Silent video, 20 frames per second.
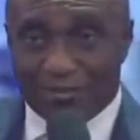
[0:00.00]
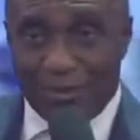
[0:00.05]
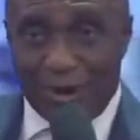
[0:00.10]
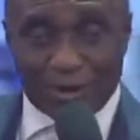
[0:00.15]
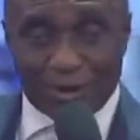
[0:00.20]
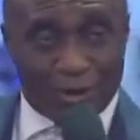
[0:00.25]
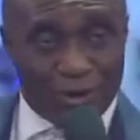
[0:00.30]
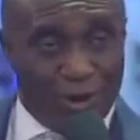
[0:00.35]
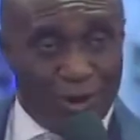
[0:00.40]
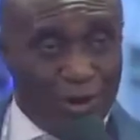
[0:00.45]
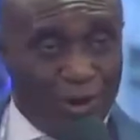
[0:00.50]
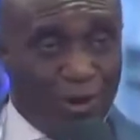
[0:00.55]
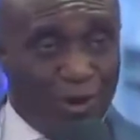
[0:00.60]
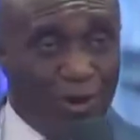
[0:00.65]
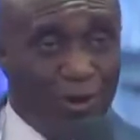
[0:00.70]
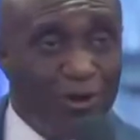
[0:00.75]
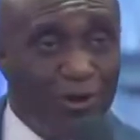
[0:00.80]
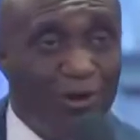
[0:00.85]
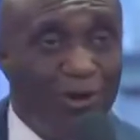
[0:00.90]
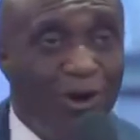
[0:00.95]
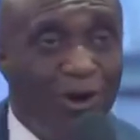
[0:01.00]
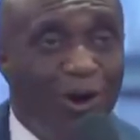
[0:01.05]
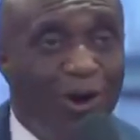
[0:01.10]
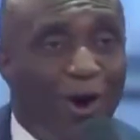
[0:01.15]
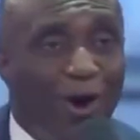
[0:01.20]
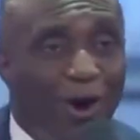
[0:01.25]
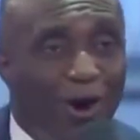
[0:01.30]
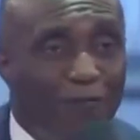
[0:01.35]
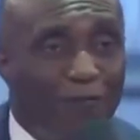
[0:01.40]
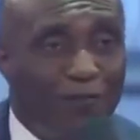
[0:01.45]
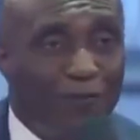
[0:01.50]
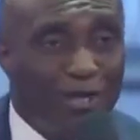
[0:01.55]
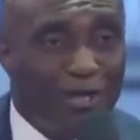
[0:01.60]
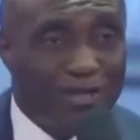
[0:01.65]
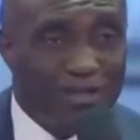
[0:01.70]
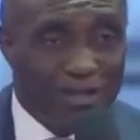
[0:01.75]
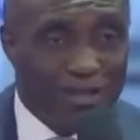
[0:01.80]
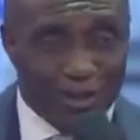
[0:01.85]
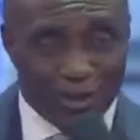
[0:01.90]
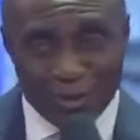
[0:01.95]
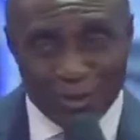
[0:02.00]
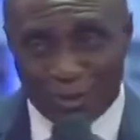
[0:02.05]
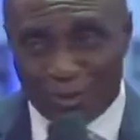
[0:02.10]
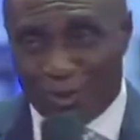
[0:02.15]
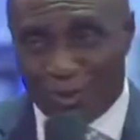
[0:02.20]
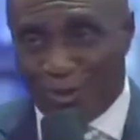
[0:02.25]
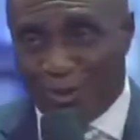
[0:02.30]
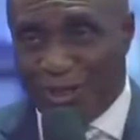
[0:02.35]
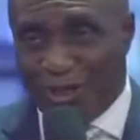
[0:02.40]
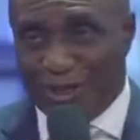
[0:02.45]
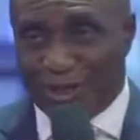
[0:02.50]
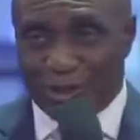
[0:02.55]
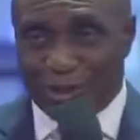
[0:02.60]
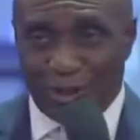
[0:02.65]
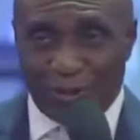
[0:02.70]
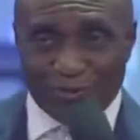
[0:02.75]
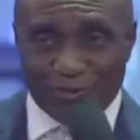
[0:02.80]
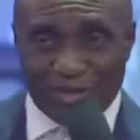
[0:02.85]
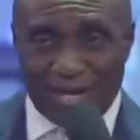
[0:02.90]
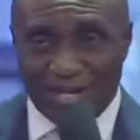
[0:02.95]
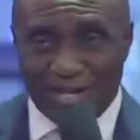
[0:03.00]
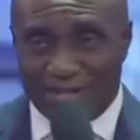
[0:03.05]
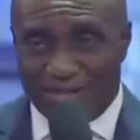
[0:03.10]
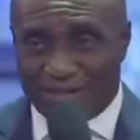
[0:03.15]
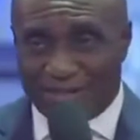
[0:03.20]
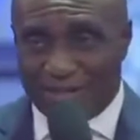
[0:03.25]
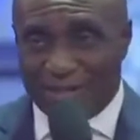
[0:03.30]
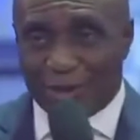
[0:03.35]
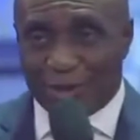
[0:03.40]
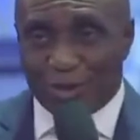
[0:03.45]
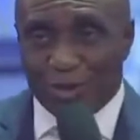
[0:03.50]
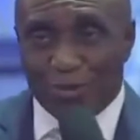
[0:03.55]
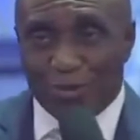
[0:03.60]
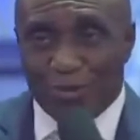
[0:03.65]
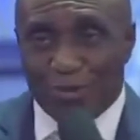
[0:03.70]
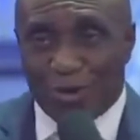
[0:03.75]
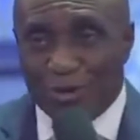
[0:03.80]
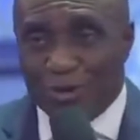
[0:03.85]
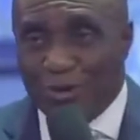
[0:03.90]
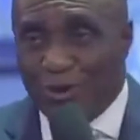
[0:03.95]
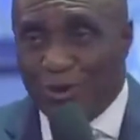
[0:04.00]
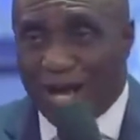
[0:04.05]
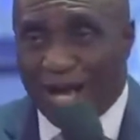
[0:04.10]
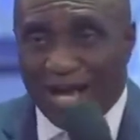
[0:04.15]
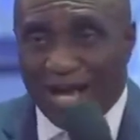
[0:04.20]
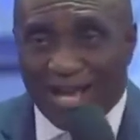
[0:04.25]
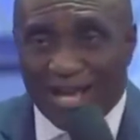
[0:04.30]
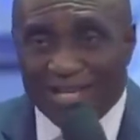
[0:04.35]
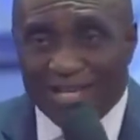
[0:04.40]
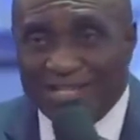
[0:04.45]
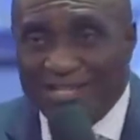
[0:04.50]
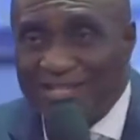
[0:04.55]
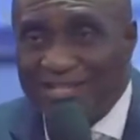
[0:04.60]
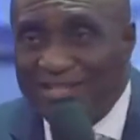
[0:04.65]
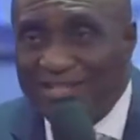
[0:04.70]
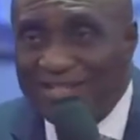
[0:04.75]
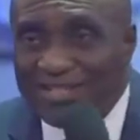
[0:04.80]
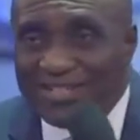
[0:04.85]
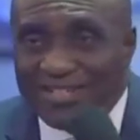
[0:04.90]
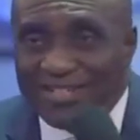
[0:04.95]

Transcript: but no offering, so it's lopsided. The two must go hand